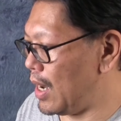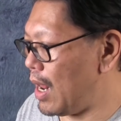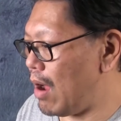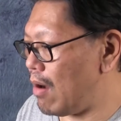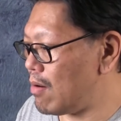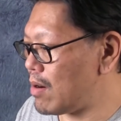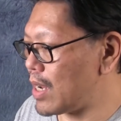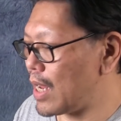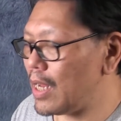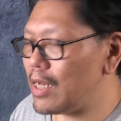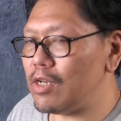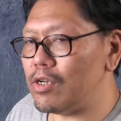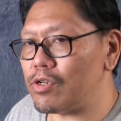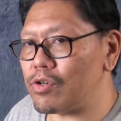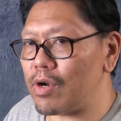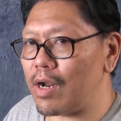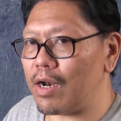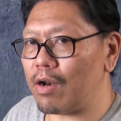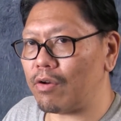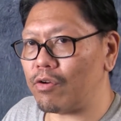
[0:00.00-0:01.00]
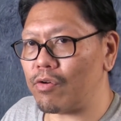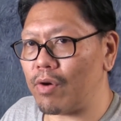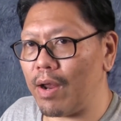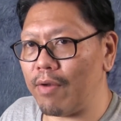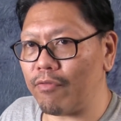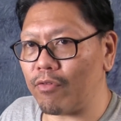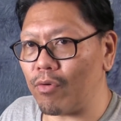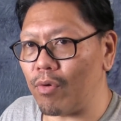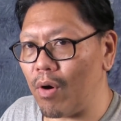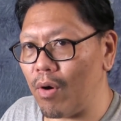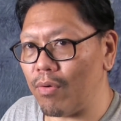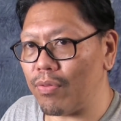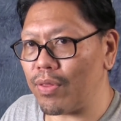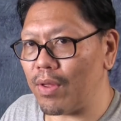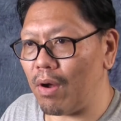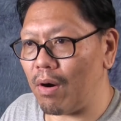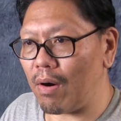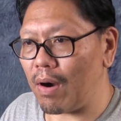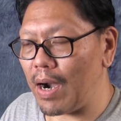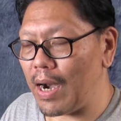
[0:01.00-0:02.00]
now, okay, you're trying to drive
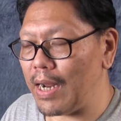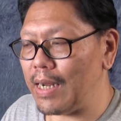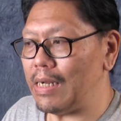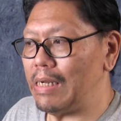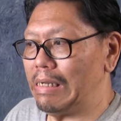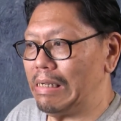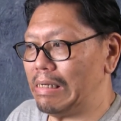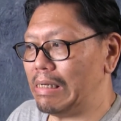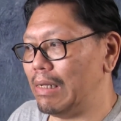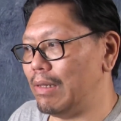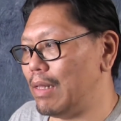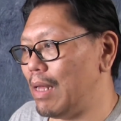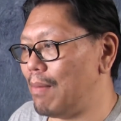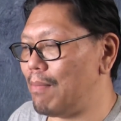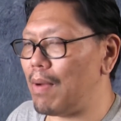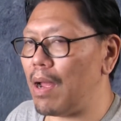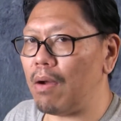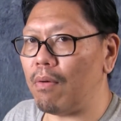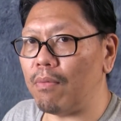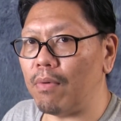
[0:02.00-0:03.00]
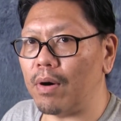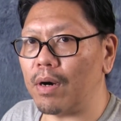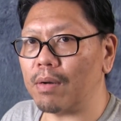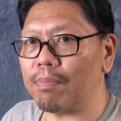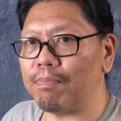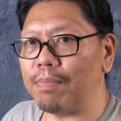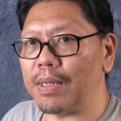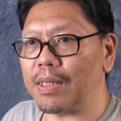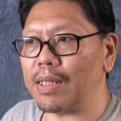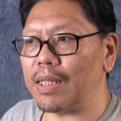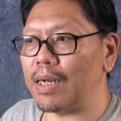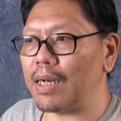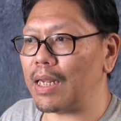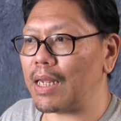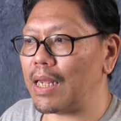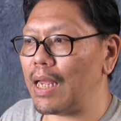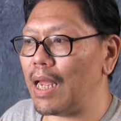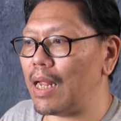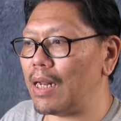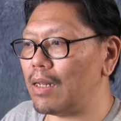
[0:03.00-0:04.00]
growth, all right, that might work, but
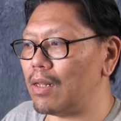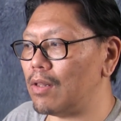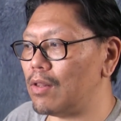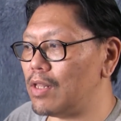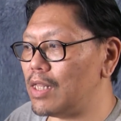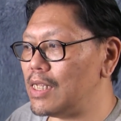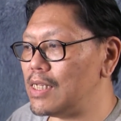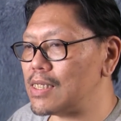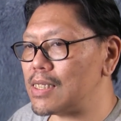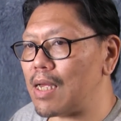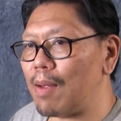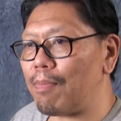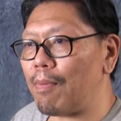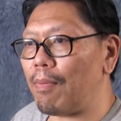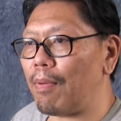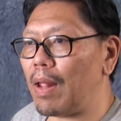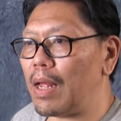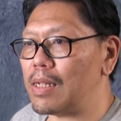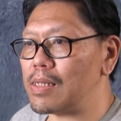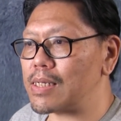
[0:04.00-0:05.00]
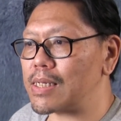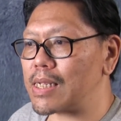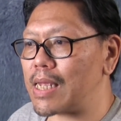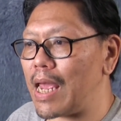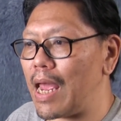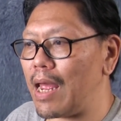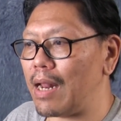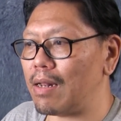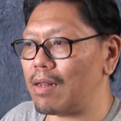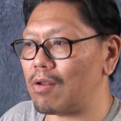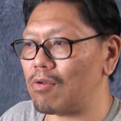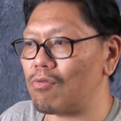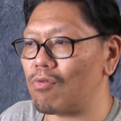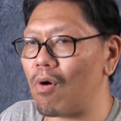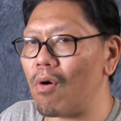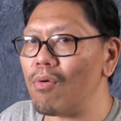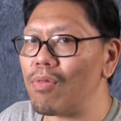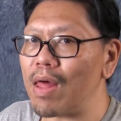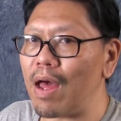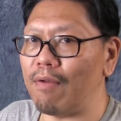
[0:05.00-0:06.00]
then again, these type of plants can't
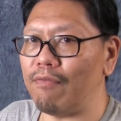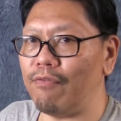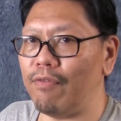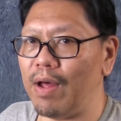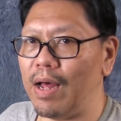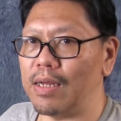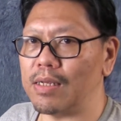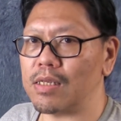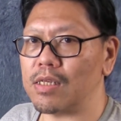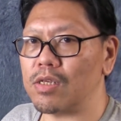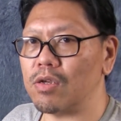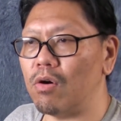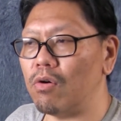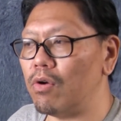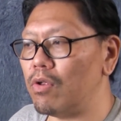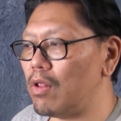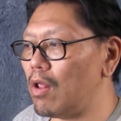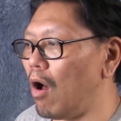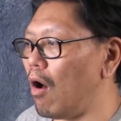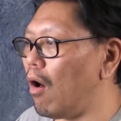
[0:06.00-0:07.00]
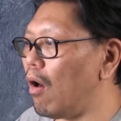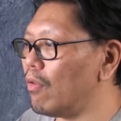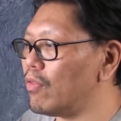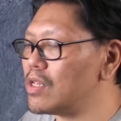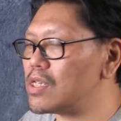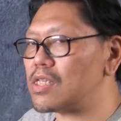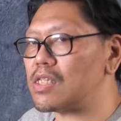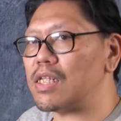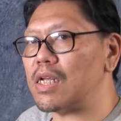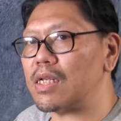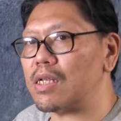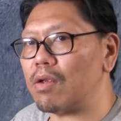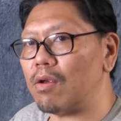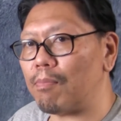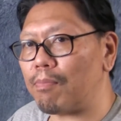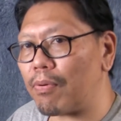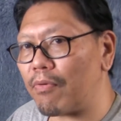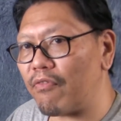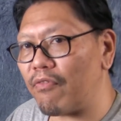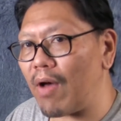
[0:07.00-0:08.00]
grow that fast. So all this thing
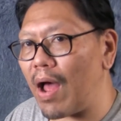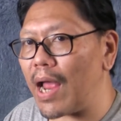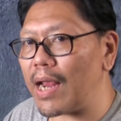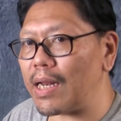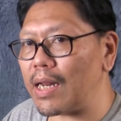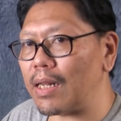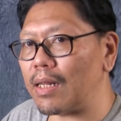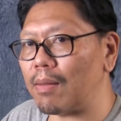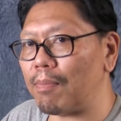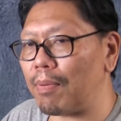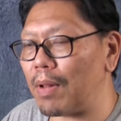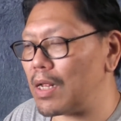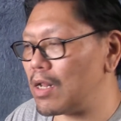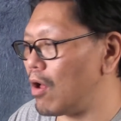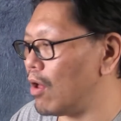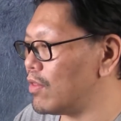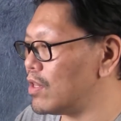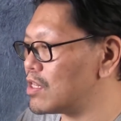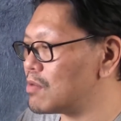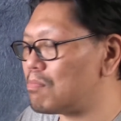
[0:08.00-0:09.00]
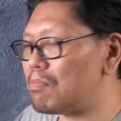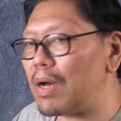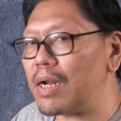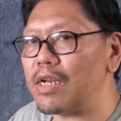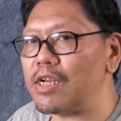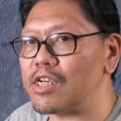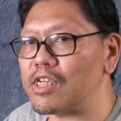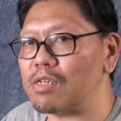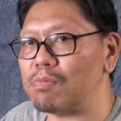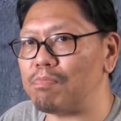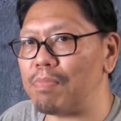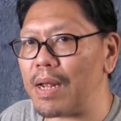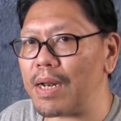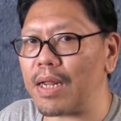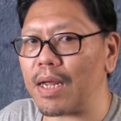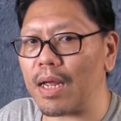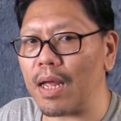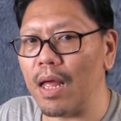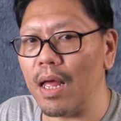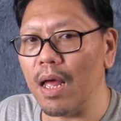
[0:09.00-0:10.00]
you're providing the plant, all this money you're
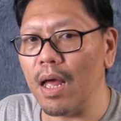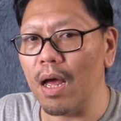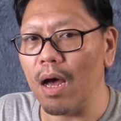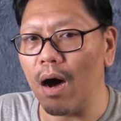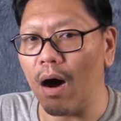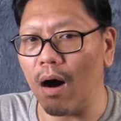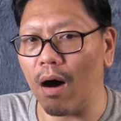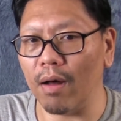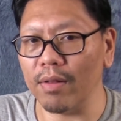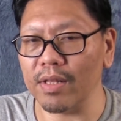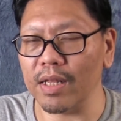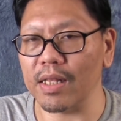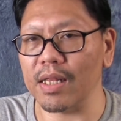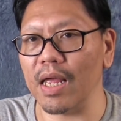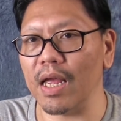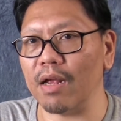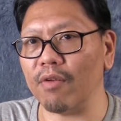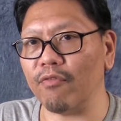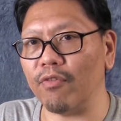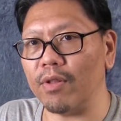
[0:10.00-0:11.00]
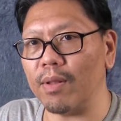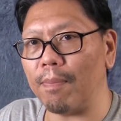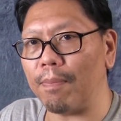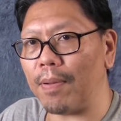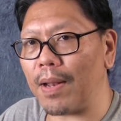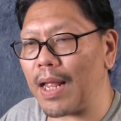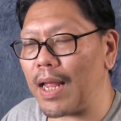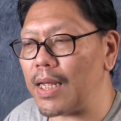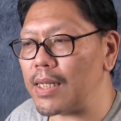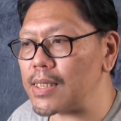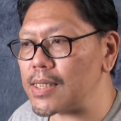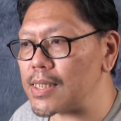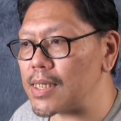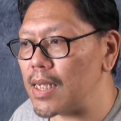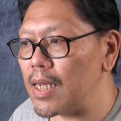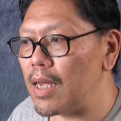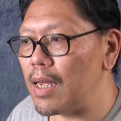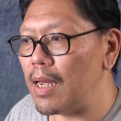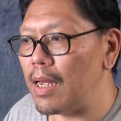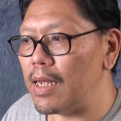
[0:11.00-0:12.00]
spending on the tank for the
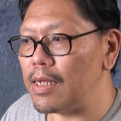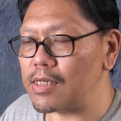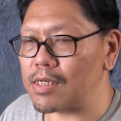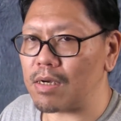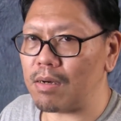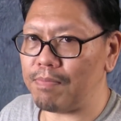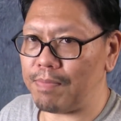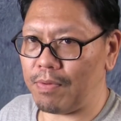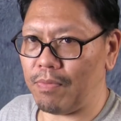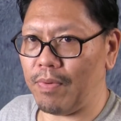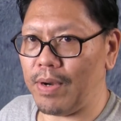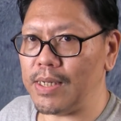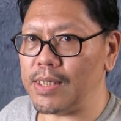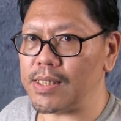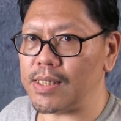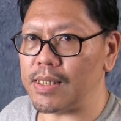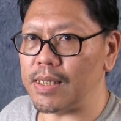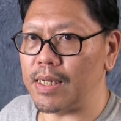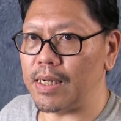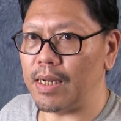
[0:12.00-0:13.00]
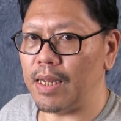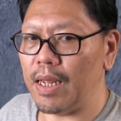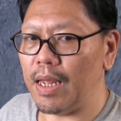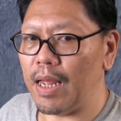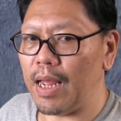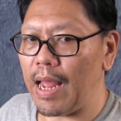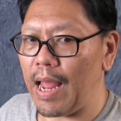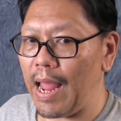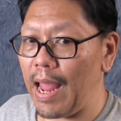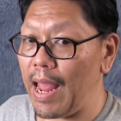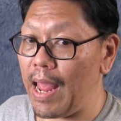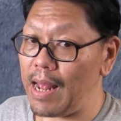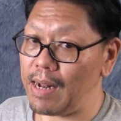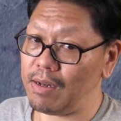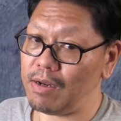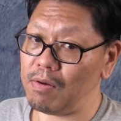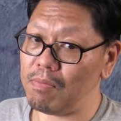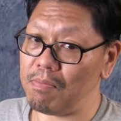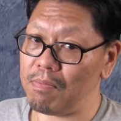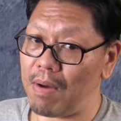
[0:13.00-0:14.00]
plants is going to be wasted.
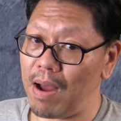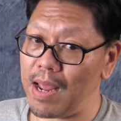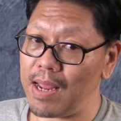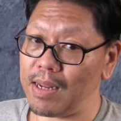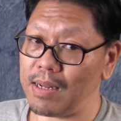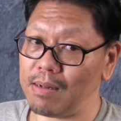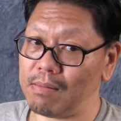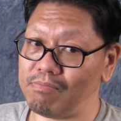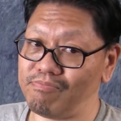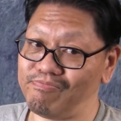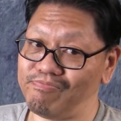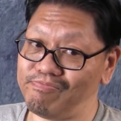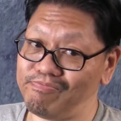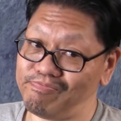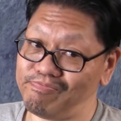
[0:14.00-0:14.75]
And you might